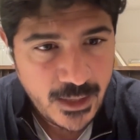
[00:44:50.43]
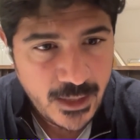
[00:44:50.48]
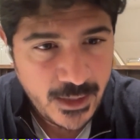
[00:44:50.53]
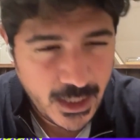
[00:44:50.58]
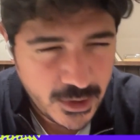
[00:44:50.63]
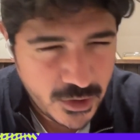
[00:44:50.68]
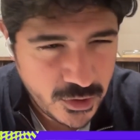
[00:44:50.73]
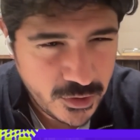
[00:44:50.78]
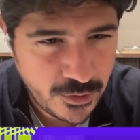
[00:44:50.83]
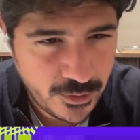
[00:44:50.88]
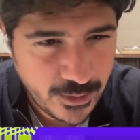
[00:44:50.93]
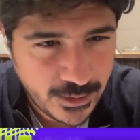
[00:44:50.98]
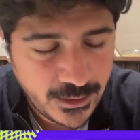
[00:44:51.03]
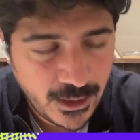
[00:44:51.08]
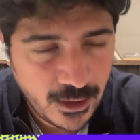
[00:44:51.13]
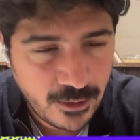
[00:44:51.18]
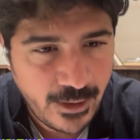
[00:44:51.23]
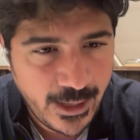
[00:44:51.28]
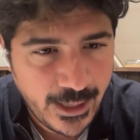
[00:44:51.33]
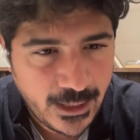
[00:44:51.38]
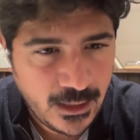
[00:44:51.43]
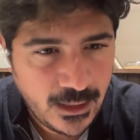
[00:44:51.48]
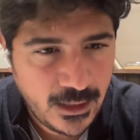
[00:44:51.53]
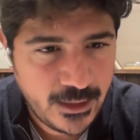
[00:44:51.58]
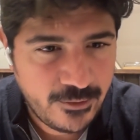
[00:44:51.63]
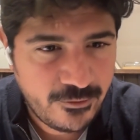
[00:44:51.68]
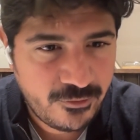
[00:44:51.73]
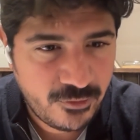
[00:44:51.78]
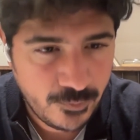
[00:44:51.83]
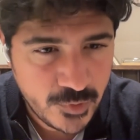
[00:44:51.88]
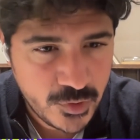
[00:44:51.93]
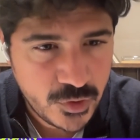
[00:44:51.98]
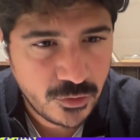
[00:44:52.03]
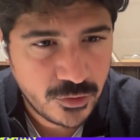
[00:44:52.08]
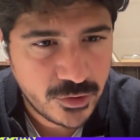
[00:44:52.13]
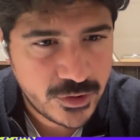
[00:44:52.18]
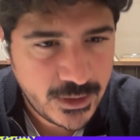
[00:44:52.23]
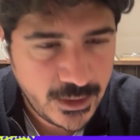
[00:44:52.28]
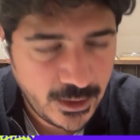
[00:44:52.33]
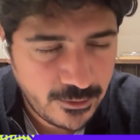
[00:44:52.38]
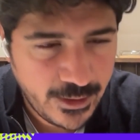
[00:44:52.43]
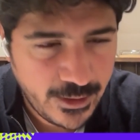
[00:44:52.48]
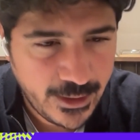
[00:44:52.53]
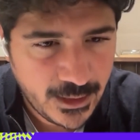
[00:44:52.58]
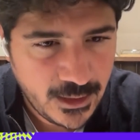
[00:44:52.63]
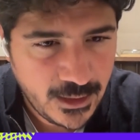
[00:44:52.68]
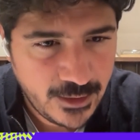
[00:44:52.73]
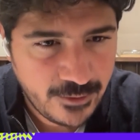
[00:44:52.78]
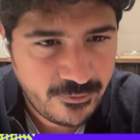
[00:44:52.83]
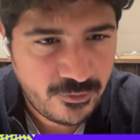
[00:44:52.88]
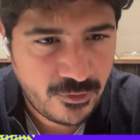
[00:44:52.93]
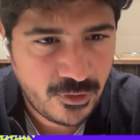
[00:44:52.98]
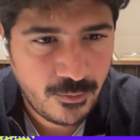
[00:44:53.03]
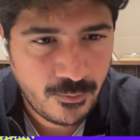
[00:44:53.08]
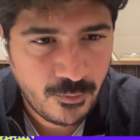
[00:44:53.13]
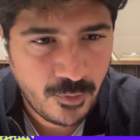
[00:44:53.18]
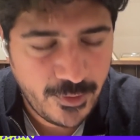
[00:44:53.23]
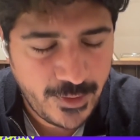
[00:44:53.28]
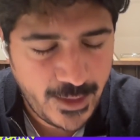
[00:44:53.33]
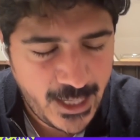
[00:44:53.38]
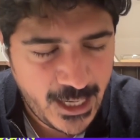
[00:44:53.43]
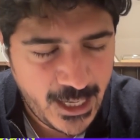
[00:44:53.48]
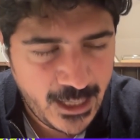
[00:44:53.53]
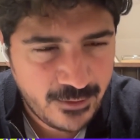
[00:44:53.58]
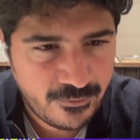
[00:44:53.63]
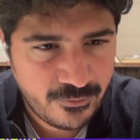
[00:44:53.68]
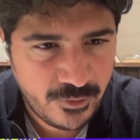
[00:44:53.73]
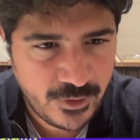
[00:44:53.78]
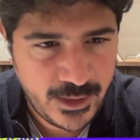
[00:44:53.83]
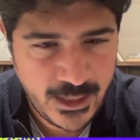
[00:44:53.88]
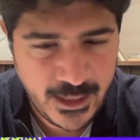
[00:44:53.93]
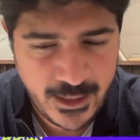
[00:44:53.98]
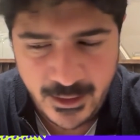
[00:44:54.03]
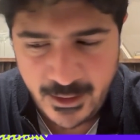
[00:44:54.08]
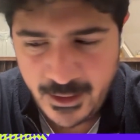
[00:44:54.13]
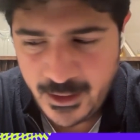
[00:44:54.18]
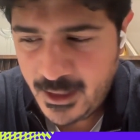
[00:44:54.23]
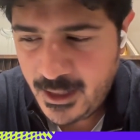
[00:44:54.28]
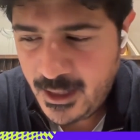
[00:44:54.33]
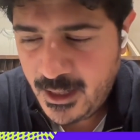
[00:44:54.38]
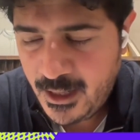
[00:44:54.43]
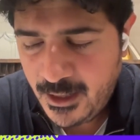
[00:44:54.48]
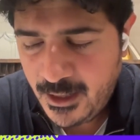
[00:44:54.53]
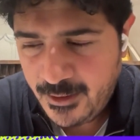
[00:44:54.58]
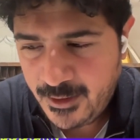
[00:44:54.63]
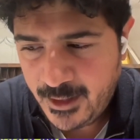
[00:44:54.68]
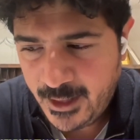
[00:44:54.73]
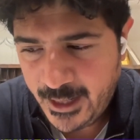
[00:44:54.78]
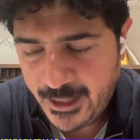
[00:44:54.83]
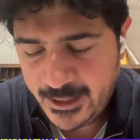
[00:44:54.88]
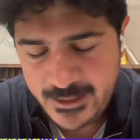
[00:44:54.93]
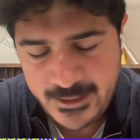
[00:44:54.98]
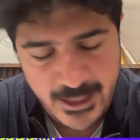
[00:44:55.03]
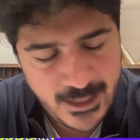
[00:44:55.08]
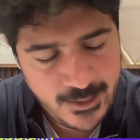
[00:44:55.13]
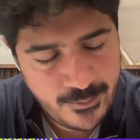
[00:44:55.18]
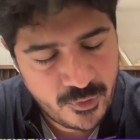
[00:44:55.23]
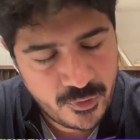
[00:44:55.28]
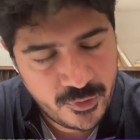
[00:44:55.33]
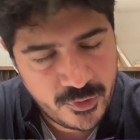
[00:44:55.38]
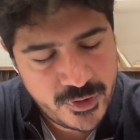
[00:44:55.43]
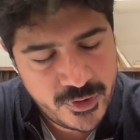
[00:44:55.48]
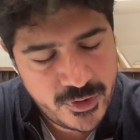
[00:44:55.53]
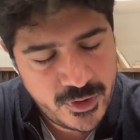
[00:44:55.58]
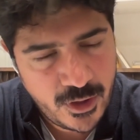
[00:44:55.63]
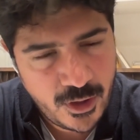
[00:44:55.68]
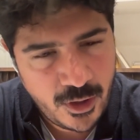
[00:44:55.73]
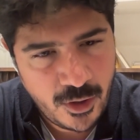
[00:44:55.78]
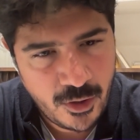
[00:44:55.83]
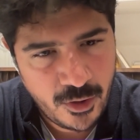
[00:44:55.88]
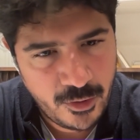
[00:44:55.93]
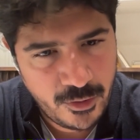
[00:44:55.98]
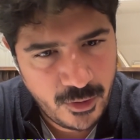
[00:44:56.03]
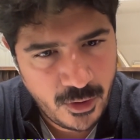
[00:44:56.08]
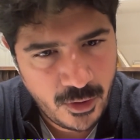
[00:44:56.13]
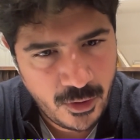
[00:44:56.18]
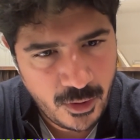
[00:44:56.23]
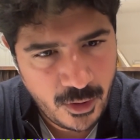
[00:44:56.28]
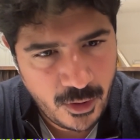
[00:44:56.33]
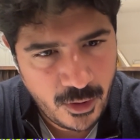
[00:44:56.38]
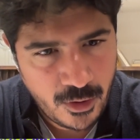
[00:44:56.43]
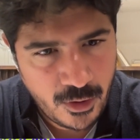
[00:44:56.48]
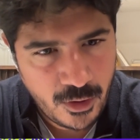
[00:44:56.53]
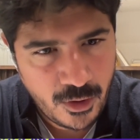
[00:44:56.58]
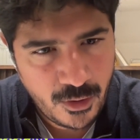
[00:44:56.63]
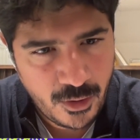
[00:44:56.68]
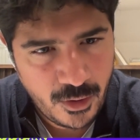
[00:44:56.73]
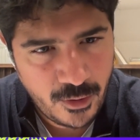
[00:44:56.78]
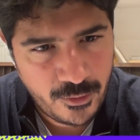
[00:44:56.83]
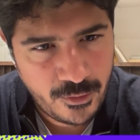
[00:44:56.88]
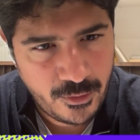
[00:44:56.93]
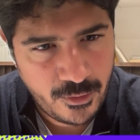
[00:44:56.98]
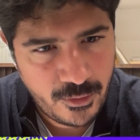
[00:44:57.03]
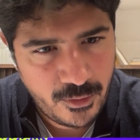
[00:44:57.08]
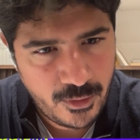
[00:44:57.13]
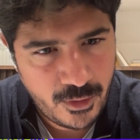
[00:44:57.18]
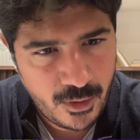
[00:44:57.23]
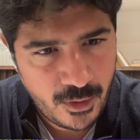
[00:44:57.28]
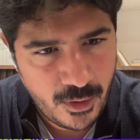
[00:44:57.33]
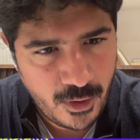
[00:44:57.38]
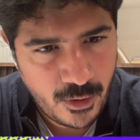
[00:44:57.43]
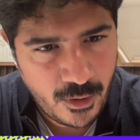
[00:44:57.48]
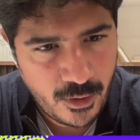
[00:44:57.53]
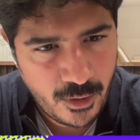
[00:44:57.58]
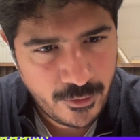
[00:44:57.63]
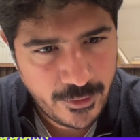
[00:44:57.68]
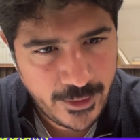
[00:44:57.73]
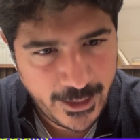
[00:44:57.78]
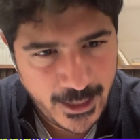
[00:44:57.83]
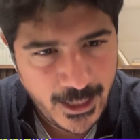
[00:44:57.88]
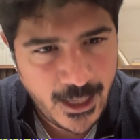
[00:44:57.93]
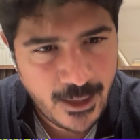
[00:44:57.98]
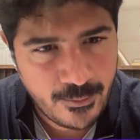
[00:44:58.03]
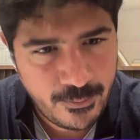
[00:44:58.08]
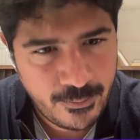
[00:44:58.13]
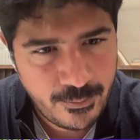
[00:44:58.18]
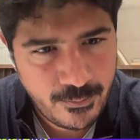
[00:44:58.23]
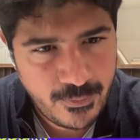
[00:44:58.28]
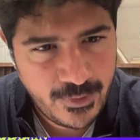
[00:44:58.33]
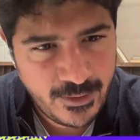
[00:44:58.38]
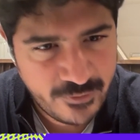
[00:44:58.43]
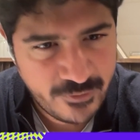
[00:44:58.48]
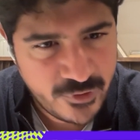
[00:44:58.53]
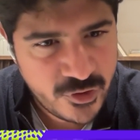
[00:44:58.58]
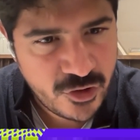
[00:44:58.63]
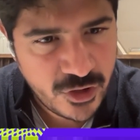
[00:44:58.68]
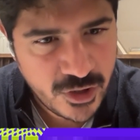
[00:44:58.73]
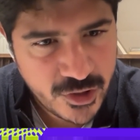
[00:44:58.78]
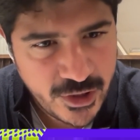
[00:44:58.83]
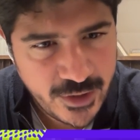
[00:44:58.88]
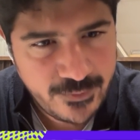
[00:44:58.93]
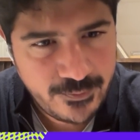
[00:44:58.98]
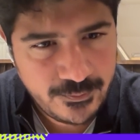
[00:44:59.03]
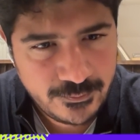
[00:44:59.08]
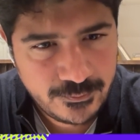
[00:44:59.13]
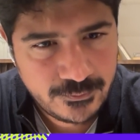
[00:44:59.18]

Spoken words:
they should do it directly from source, directly from what they have within their tables on their cloud infrastructure.